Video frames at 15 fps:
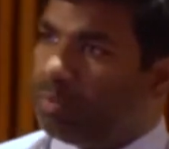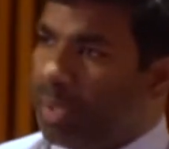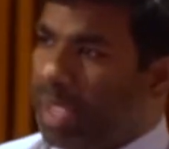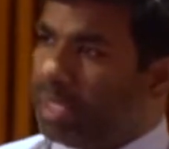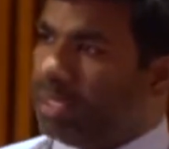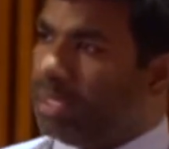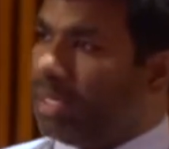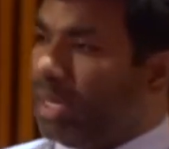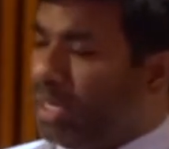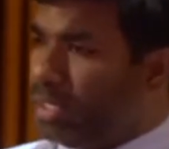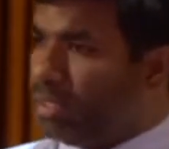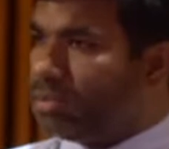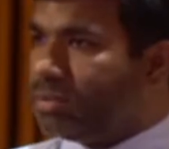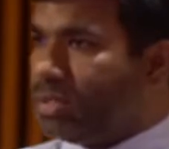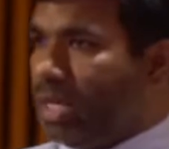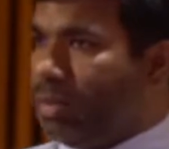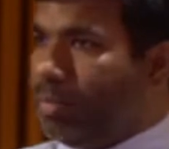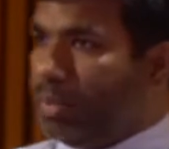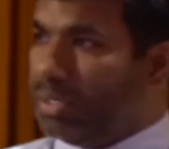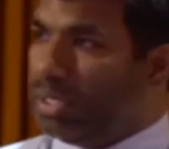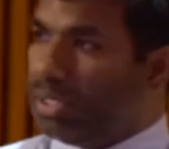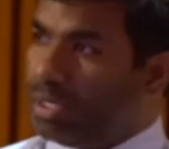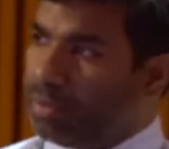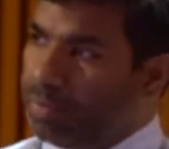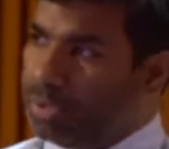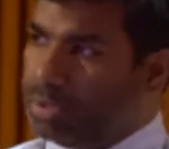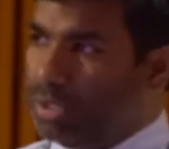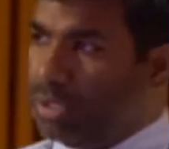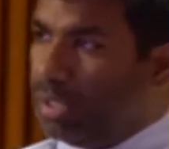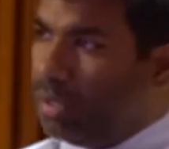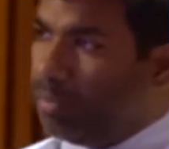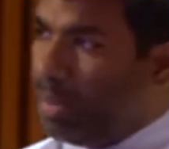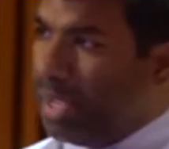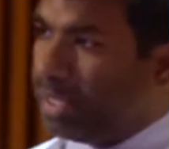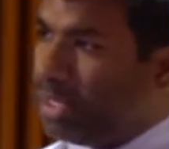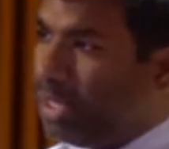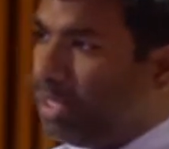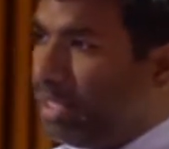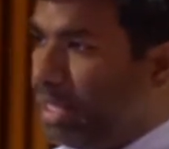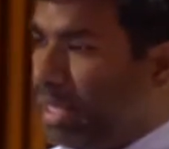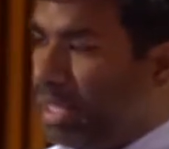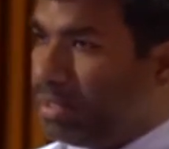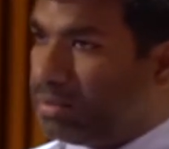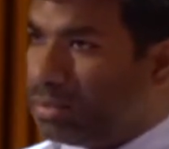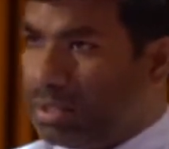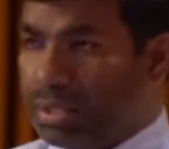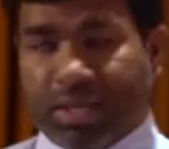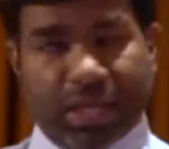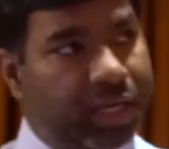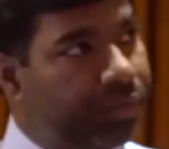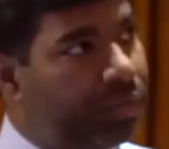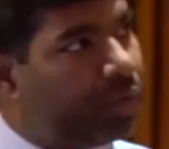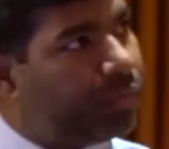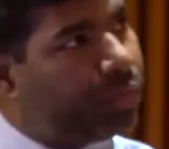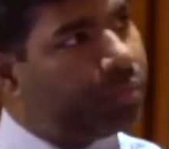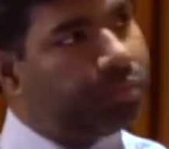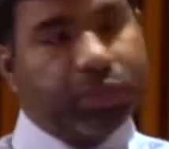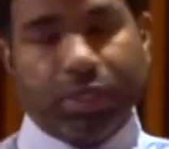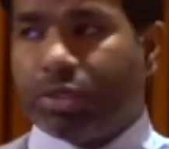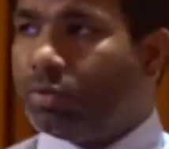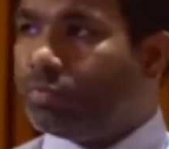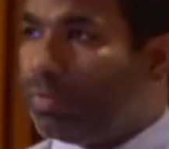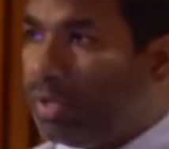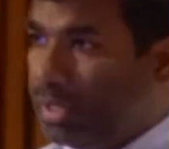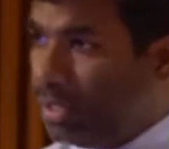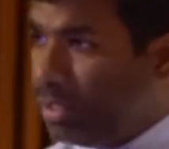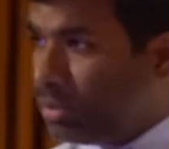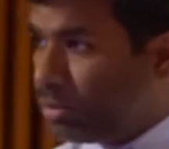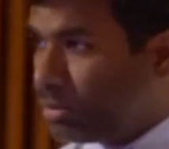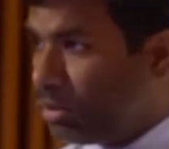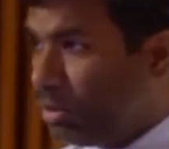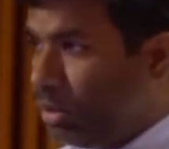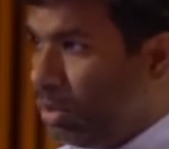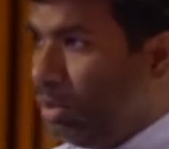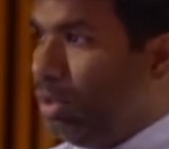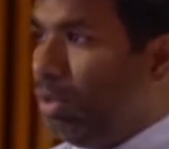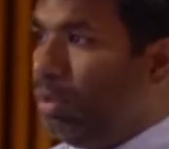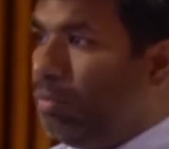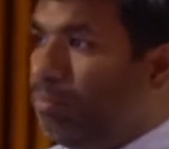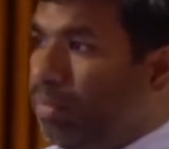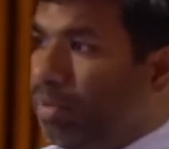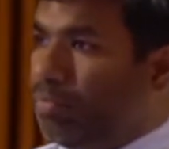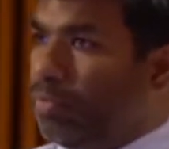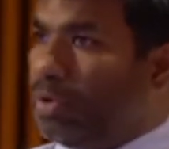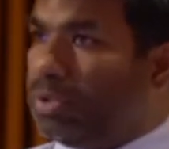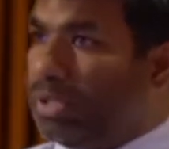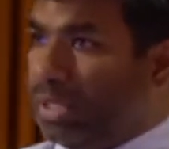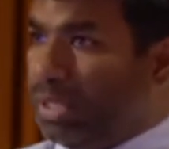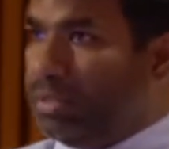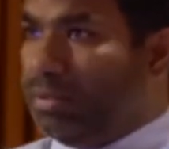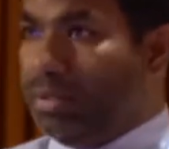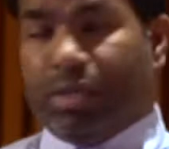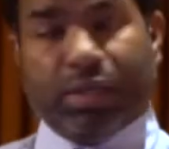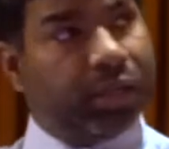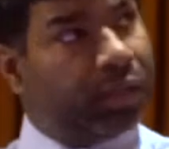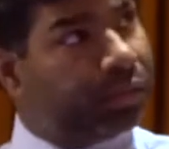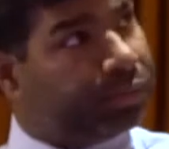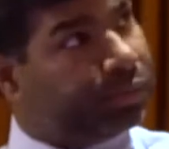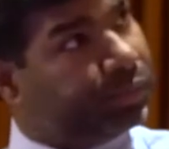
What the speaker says: pancreatitis are presenting with pancreatic cancer anywhere from 3 to 5 years before the